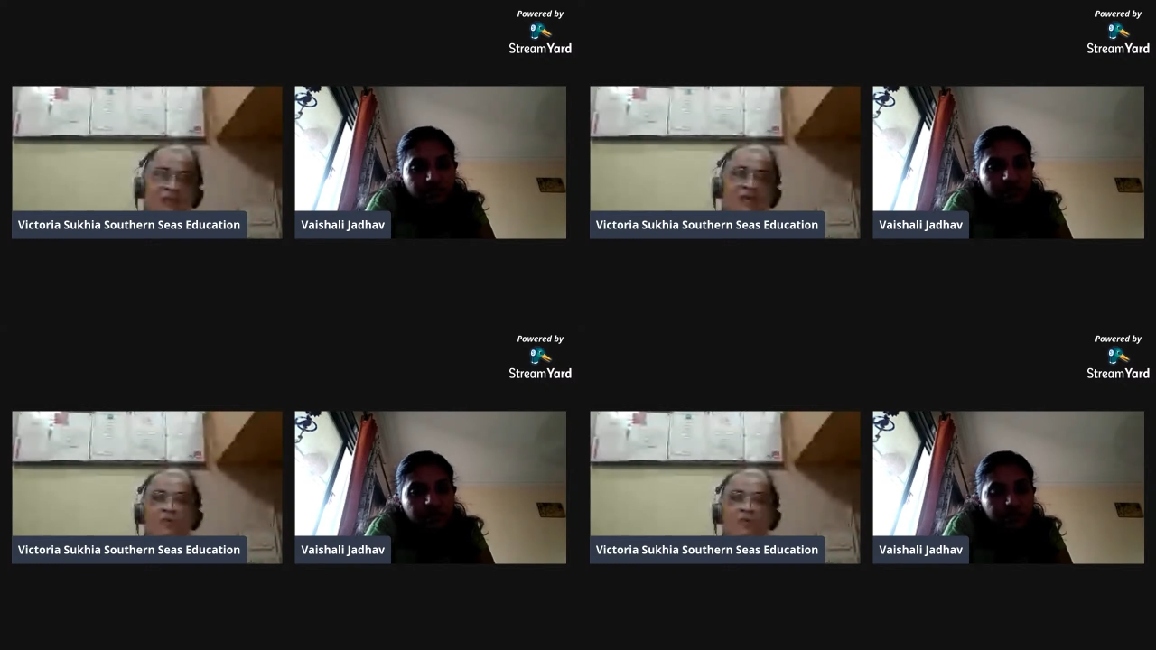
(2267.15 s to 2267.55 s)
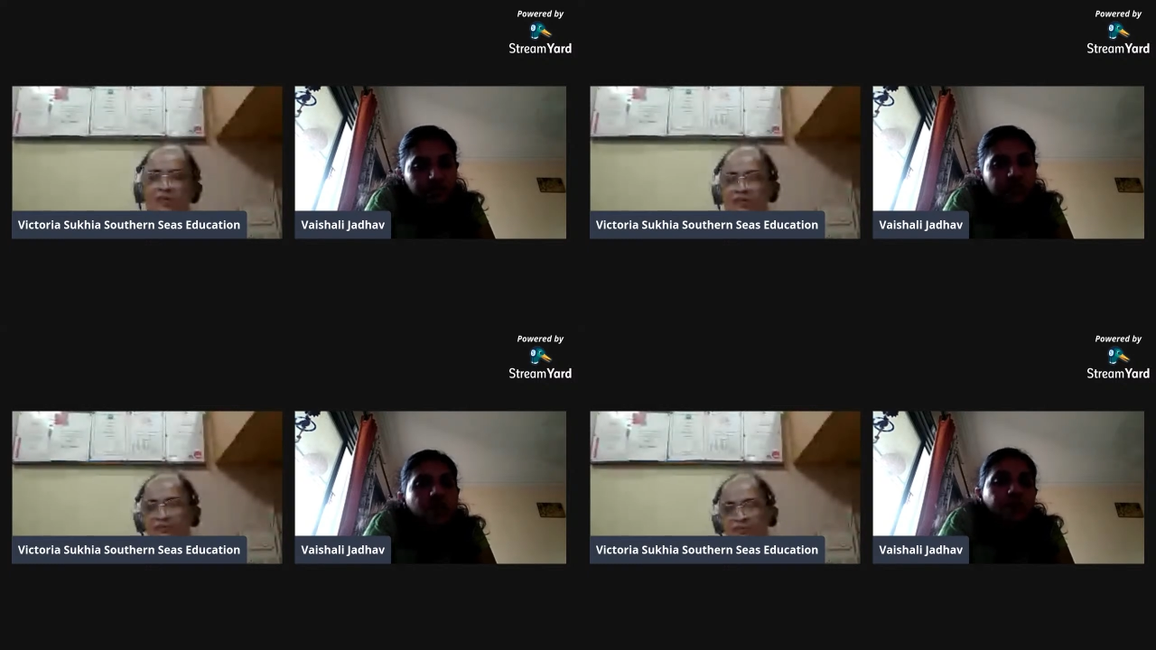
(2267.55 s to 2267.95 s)
Speaker 1: But yeah.
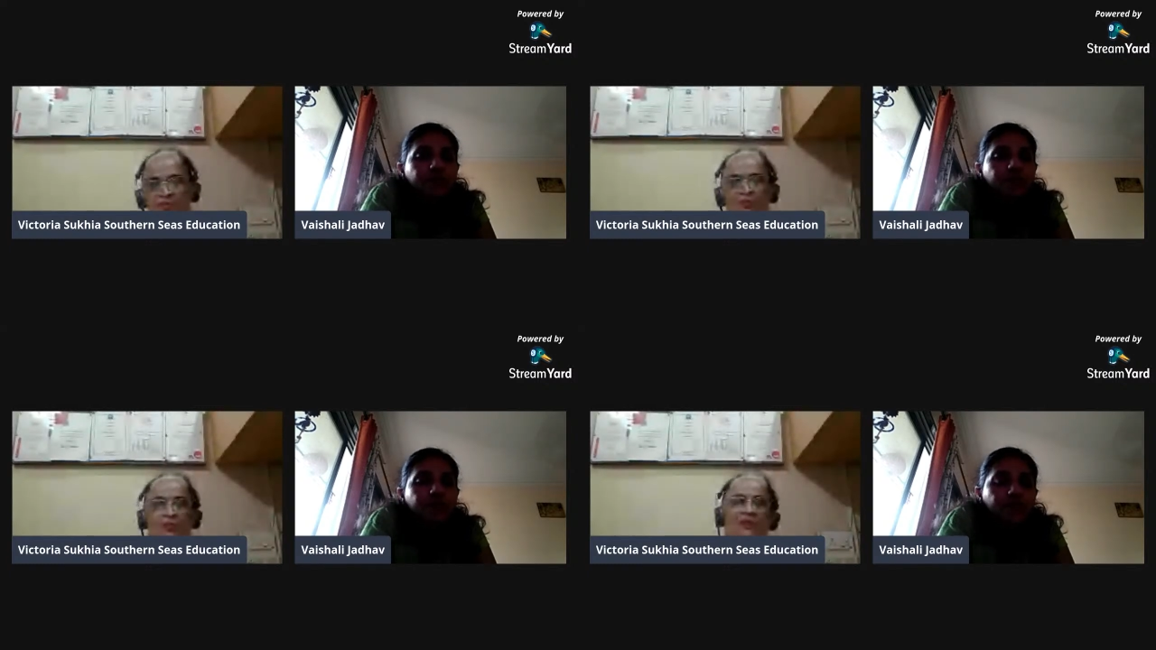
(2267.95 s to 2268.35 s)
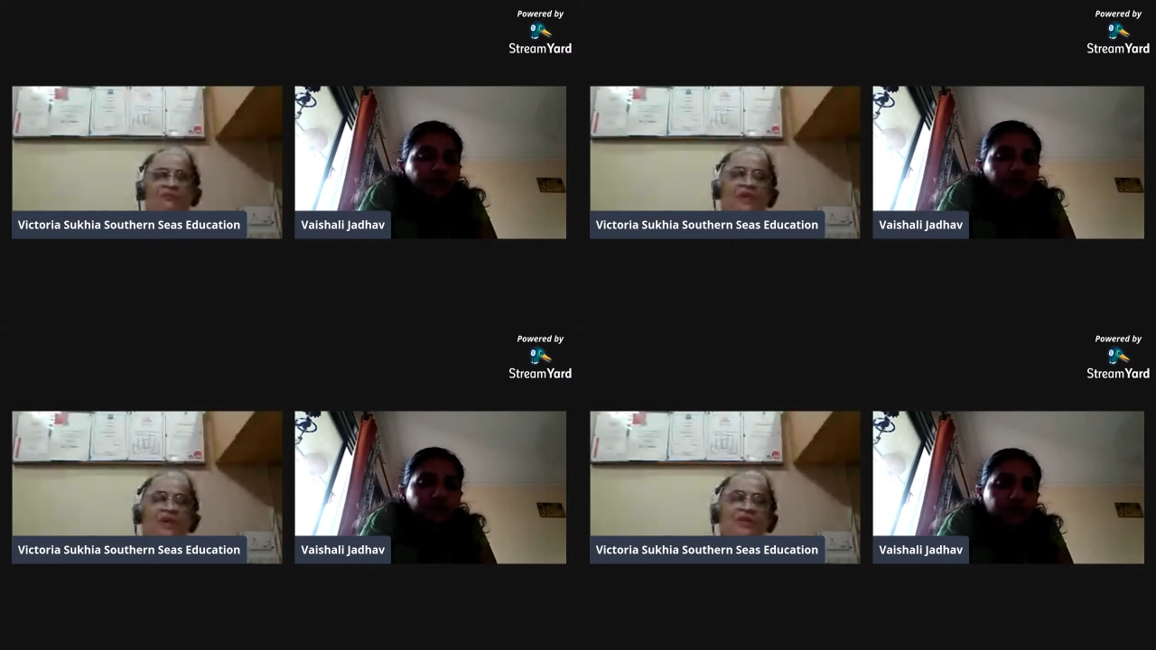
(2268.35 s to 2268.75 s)
otherwise,
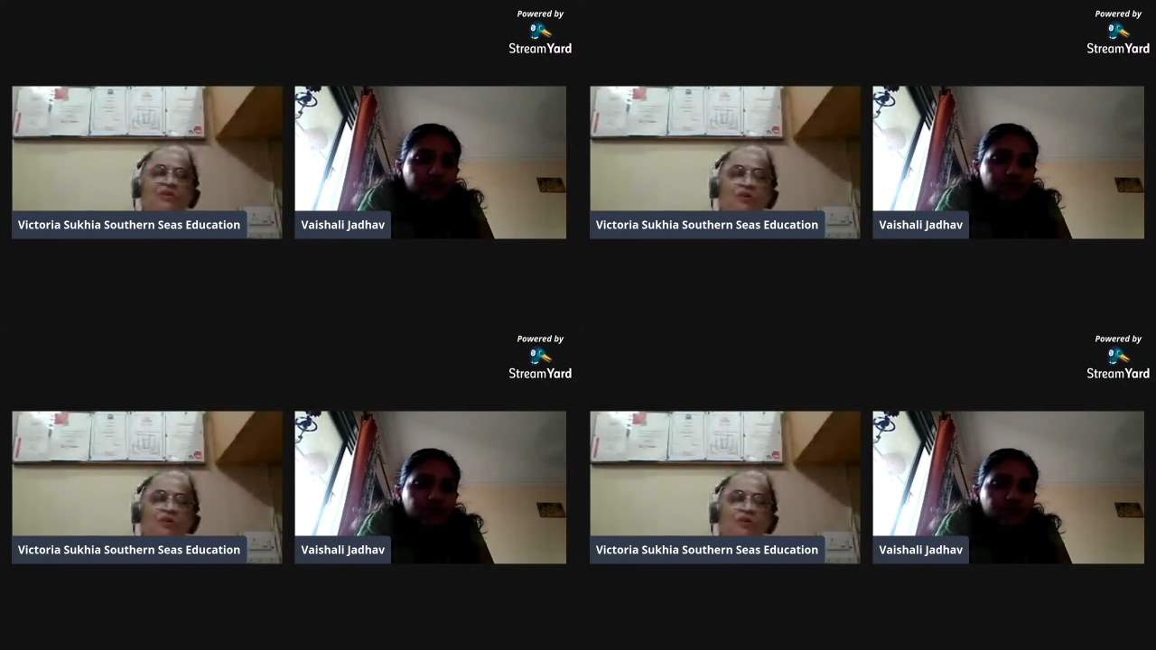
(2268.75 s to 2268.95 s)
we, we are